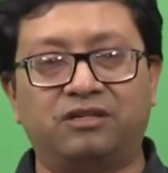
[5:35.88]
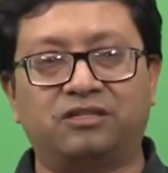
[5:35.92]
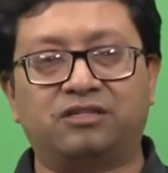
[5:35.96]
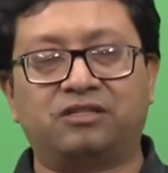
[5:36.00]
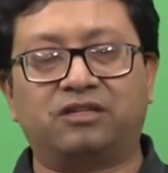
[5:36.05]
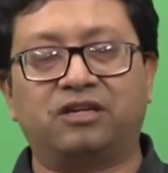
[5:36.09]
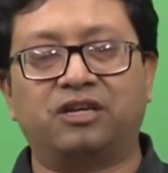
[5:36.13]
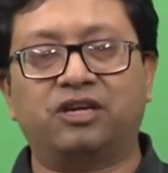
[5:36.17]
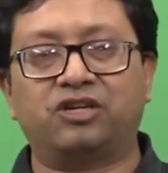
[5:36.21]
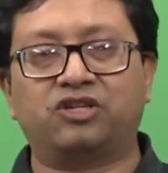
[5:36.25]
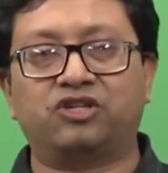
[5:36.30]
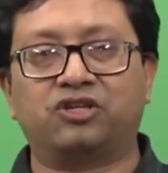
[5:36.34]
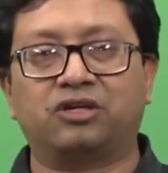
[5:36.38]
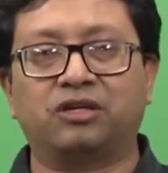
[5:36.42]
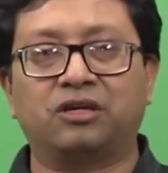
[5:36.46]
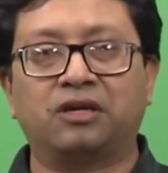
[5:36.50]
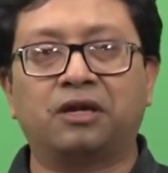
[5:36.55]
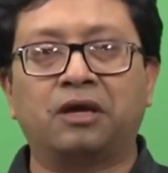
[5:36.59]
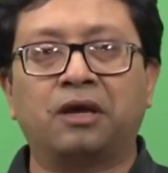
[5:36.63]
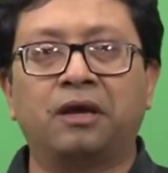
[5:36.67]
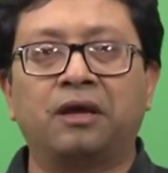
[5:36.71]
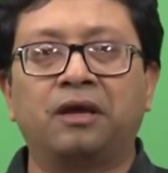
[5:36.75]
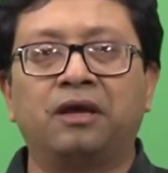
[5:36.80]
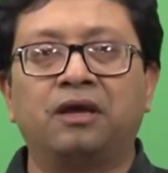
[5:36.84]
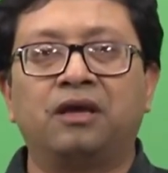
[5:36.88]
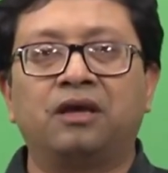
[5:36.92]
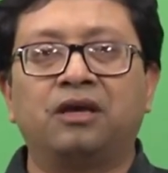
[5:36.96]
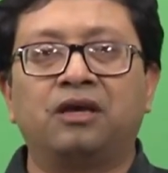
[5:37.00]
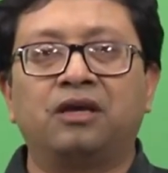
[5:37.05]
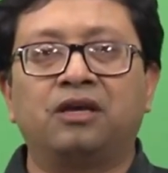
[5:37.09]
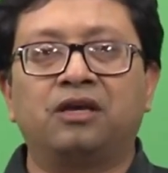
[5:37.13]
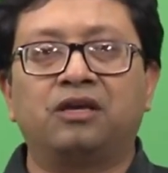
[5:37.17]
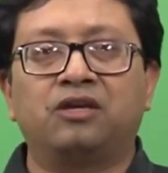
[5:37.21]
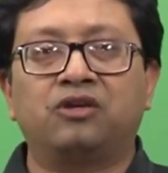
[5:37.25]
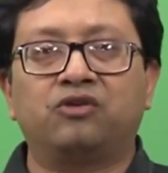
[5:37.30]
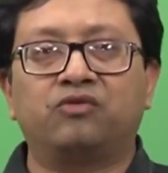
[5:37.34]
distillation,
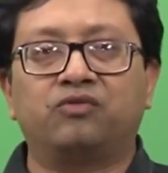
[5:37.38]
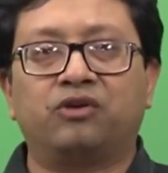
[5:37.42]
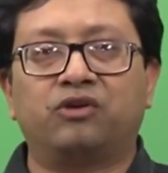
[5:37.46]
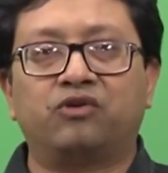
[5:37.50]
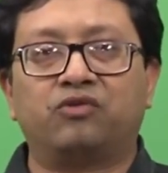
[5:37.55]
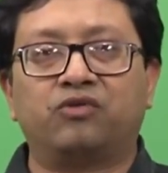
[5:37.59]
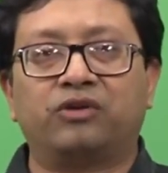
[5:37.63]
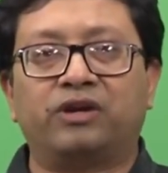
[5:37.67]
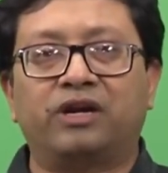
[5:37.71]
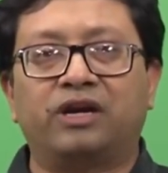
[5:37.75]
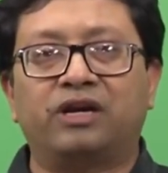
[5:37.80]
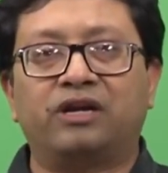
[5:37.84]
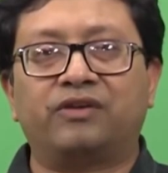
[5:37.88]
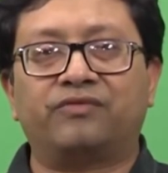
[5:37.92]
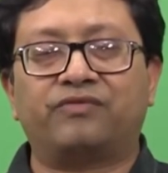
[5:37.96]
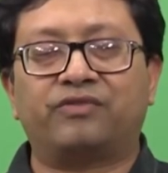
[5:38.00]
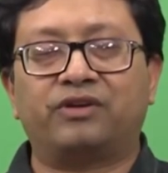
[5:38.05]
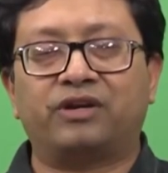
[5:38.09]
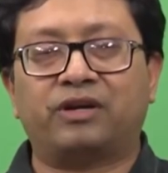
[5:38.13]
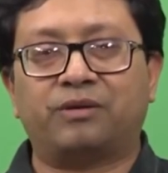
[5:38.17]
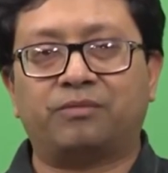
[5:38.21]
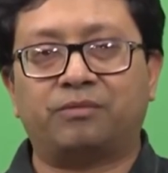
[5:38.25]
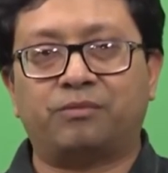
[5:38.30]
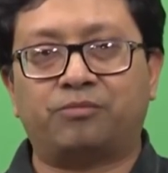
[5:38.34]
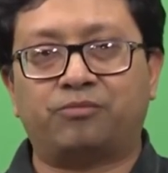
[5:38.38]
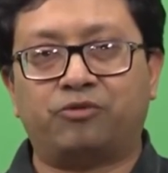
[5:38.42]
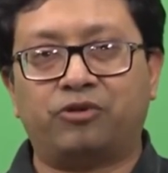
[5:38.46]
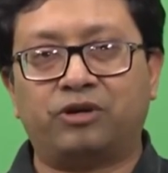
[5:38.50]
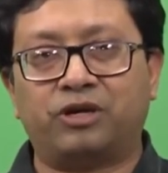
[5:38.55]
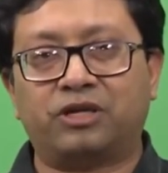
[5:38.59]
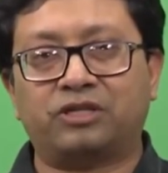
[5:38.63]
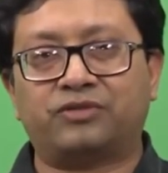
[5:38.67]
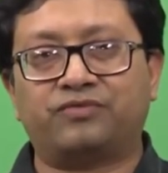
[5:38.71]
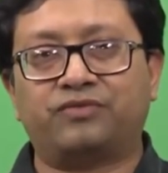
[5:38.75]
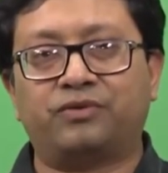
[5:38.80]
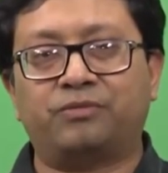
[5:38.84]
you want to get different type of
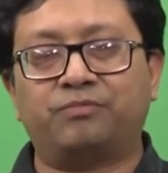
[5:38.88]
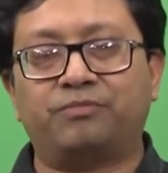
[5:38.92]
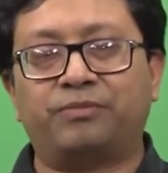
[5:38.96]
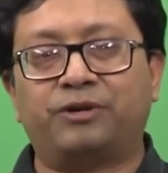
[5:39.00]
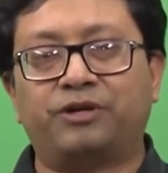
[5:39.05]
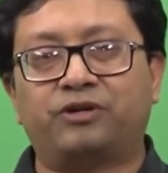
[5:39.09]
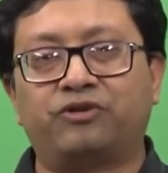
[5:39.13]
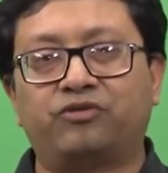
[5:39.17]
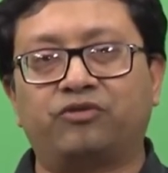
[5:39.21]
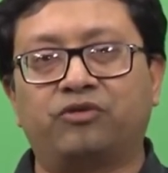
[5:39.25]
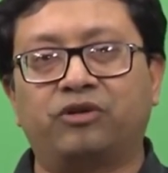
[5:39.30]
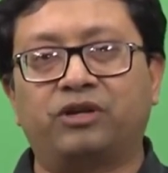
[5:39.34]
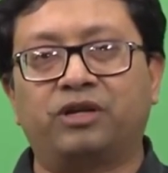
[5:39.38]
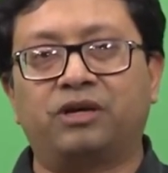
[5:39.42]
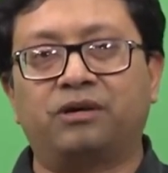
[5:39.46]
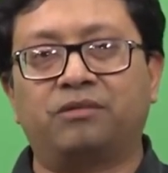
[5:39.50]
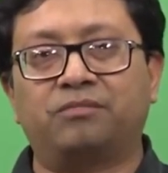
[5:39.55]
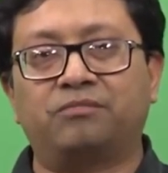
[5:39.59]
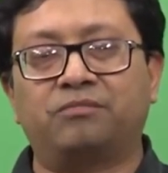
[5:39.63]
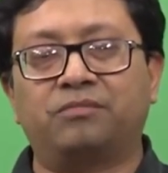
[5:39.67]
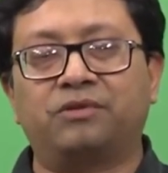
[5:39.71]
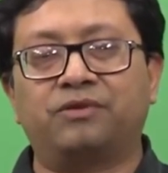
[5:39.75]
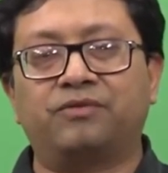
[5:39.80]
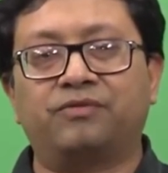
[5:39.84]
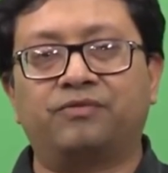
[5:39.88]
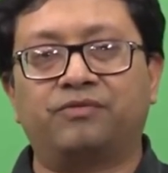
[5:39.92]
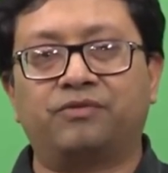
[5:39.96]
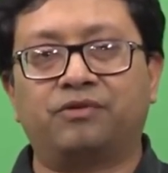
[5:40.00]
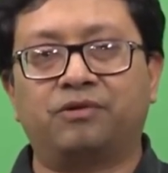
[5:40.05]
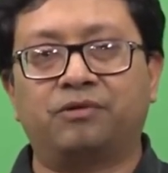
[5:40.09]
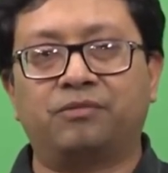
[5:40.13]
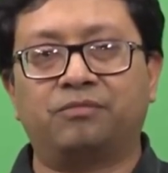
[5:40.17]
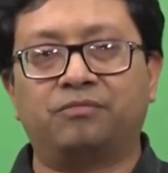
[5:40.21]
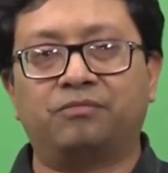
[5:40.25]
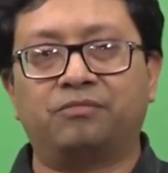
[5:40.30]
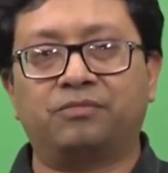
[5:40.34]
products from petroleum,
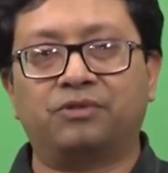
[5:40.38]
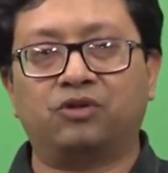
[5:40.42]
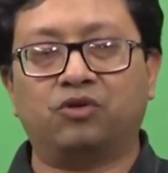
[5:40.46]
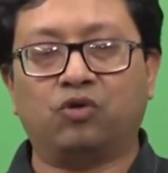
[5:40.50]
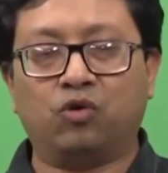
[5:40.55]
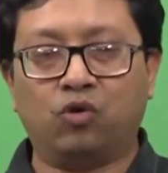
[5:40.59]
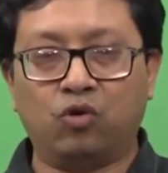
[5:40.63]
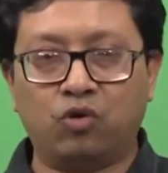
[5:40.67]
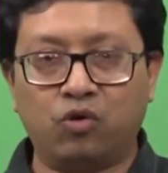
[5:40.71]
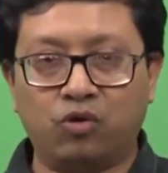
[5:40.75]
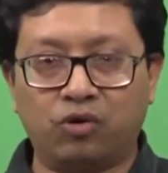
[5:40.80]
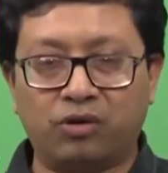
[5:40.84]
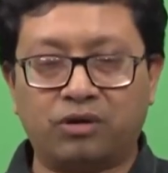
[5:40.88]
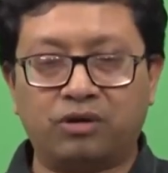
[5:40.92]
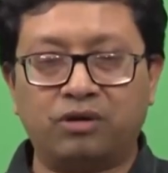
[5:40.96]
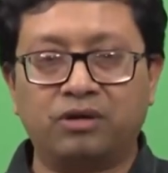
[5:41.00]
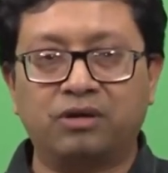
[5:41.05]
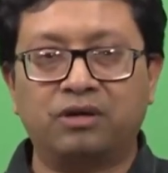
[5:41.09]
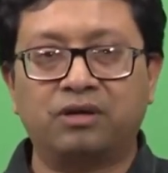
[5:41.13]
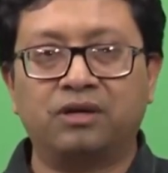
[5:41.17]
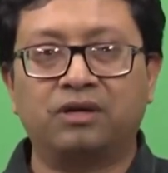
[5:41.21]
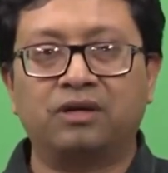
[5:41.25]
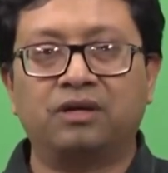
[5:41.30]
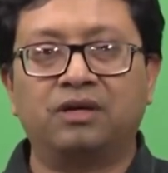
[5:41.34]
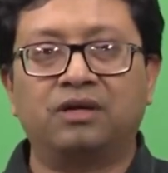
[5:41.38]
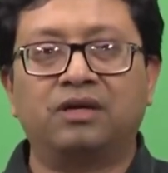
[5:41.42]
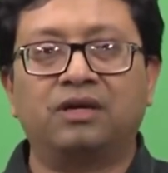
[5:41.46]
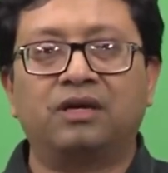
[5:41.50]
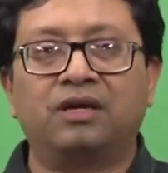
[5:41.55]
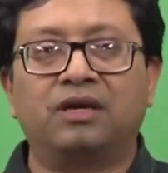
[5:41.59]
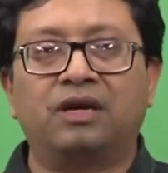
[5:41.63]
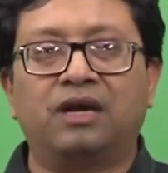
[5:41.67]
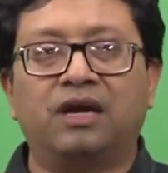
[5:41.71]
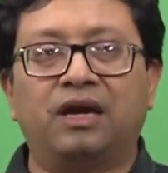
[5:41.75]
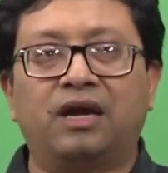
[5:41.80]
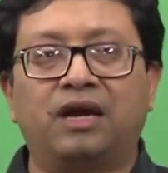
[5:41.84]
from the ore,
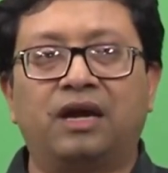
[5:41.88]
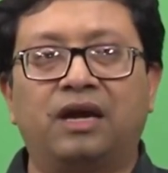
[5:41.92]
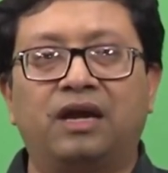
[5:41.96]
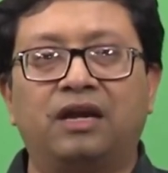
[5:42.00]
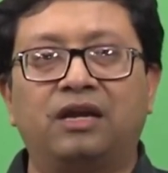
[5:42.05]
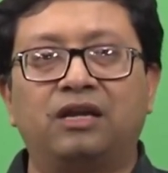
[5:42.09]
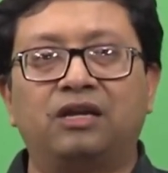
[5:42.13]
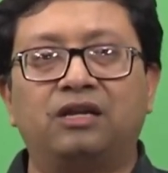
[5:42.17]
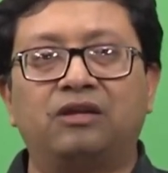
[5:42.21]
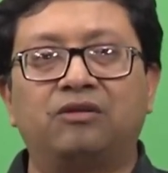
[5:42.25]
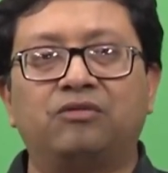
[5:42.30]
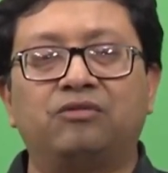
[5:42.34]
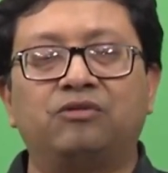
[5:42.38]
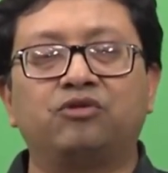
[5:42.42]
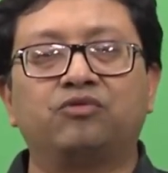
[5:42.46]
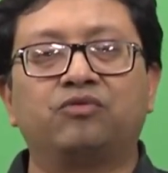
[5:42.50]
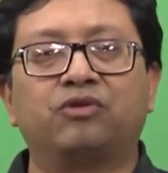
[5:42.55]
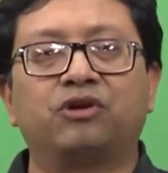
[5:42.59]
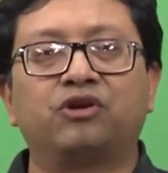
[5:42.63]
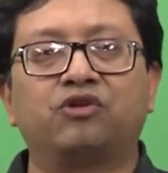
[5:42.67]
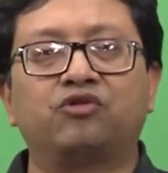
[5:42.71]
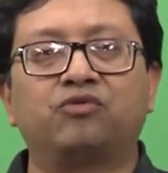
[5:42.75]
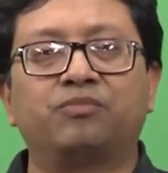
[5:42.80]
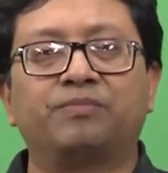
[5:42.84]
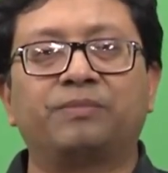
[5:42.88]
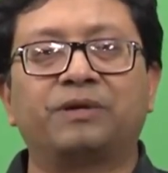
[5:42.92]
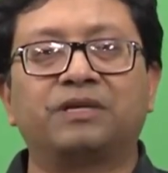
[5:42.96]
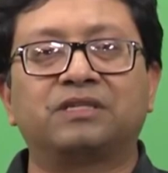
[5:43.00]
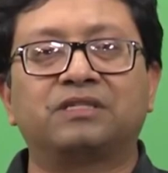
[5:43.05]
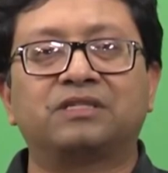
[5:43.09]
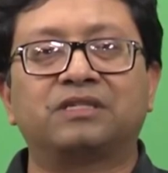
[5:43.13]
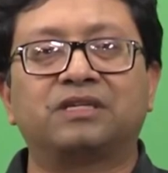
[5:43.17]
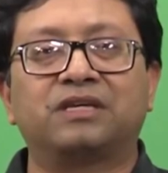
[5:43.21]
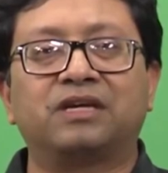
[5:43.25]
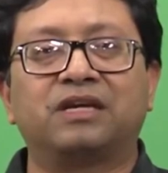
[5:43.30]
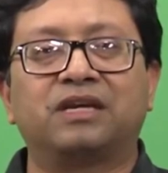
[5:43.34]
and you want to
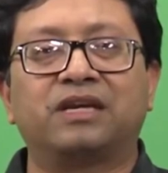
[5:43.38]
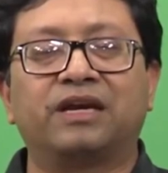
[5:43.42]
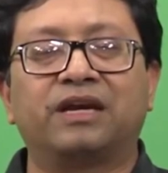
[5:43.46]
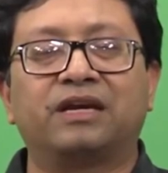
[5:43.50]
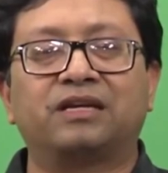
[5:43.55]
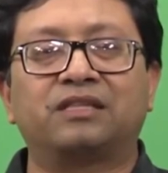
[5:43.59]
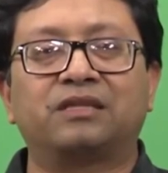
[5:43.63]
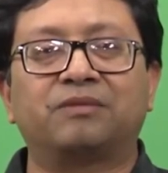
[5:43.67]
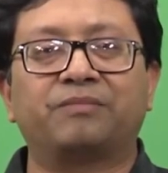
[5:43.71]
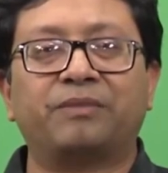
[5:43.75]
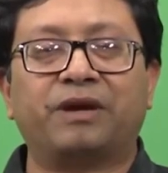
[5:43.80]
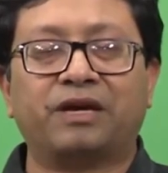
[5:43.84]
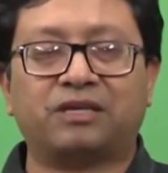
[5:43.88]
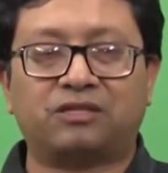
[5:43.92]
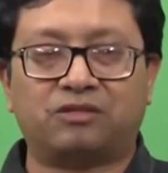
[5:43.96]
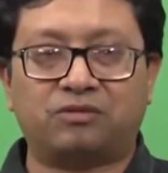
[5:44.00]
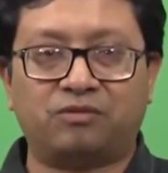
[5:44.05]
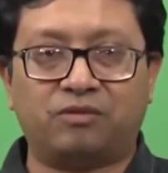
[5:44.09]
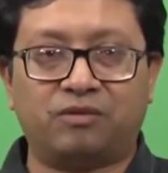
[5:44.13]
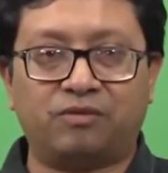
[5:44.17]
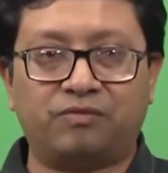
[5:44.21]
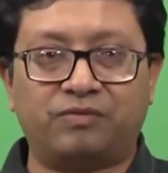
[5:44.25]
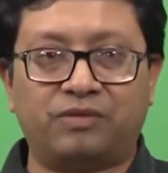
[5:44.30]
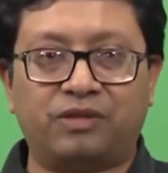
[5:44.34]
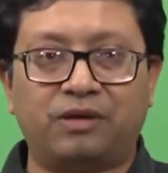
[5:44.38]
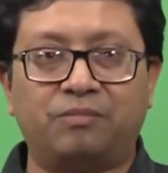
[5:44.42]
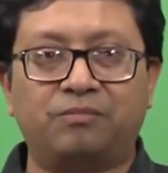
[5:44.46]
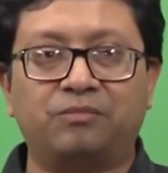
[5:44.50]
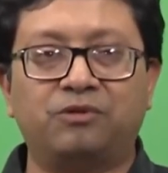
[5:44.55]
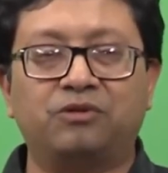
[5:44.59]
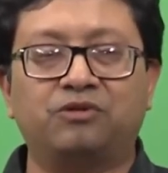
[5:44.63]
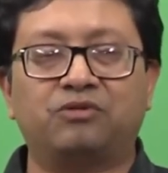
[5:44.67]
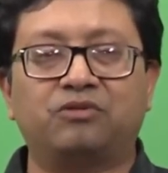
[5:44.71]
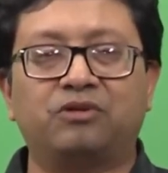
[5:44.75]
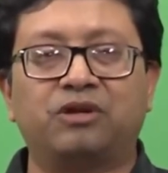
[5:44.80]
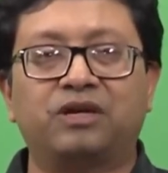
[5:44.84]
basically get the maximum of
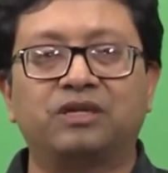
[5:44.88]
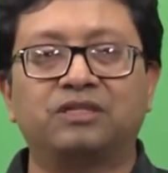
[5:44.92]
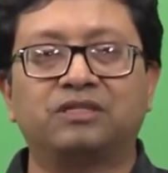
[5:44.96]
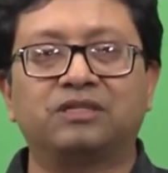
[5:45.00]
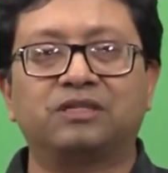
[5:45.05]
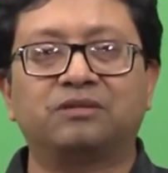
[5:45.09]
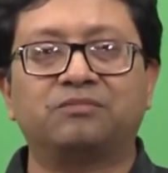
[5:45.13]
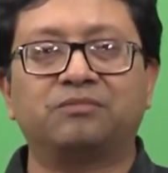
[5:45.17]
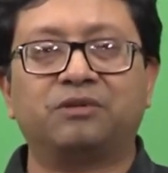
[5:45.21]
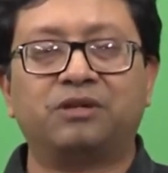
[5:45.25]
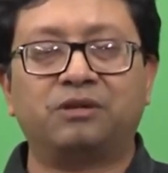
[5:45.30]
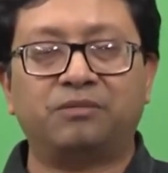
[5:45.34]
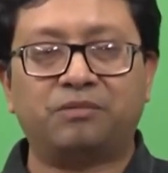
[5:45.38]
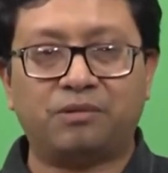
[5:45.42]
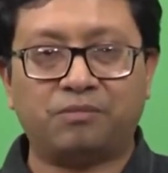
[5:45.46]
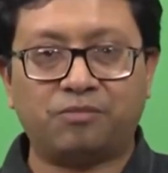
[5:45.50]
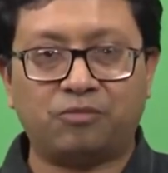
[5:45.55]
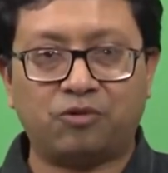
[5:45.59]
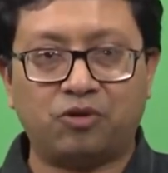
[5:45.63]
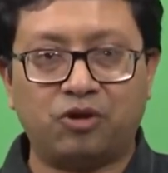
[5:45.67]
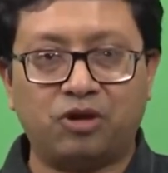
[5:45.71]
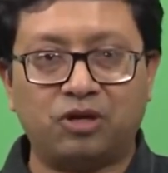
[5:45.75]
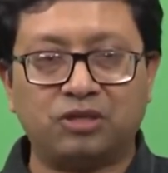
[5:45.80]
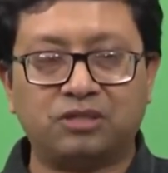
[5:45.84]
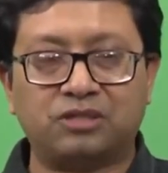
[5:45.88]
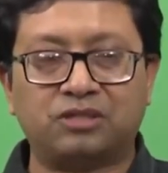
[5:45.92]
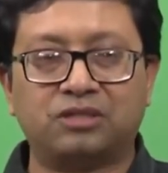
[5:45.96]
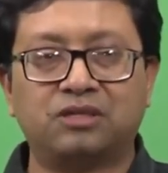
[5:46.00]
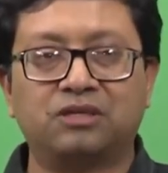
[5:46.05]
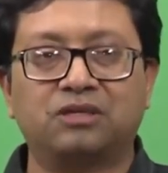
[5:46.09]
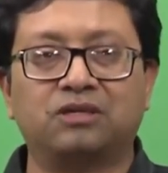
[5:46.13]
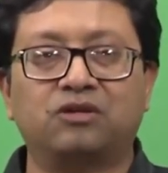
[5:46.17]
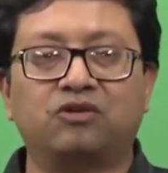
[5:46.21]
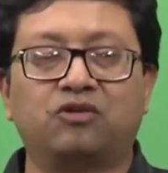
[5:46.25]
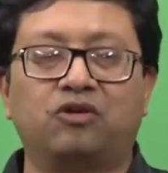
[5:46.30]
them utilizing minimum cost.